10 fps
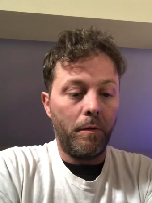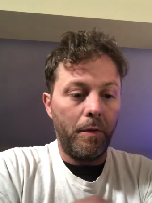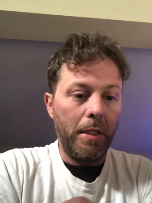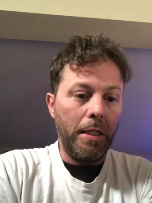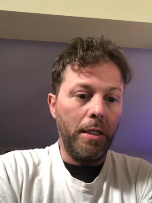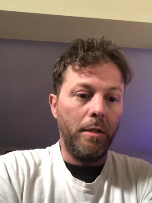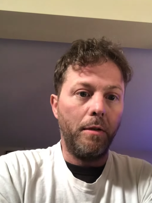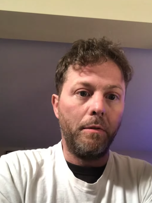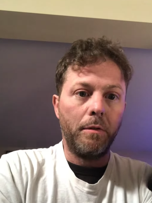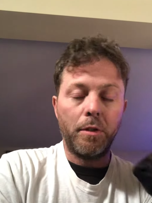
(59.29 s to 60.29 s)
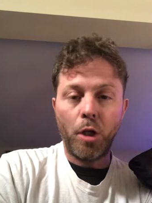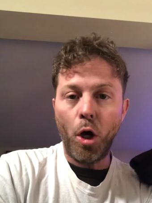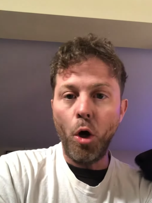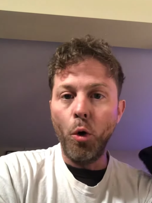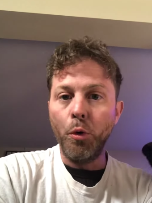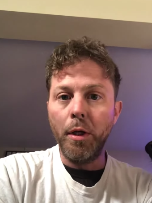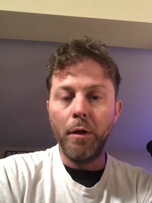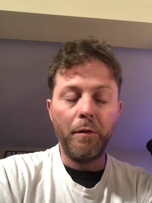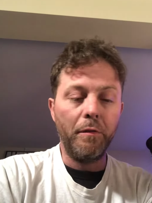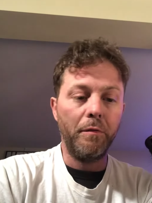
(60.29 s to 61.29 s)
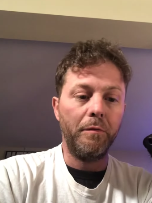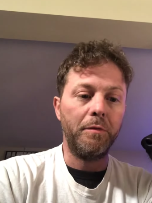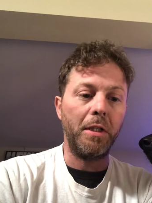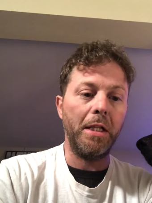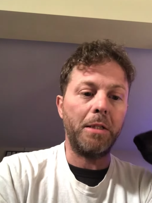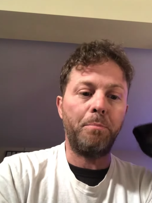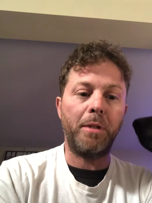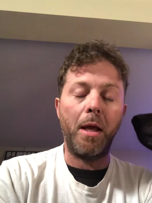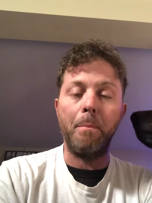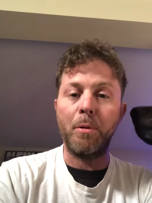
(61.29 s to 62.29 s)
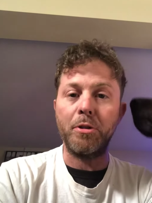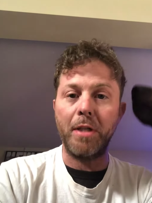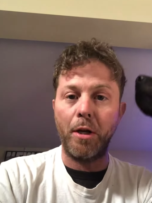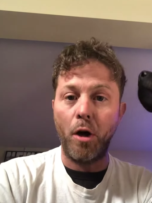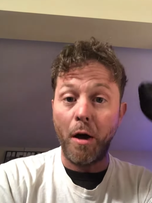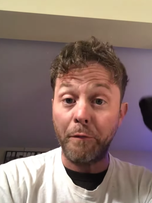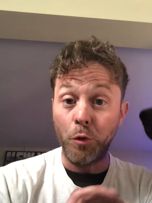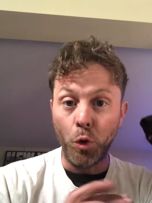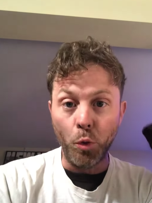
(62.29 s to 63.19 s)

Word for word: the code to get 10% off new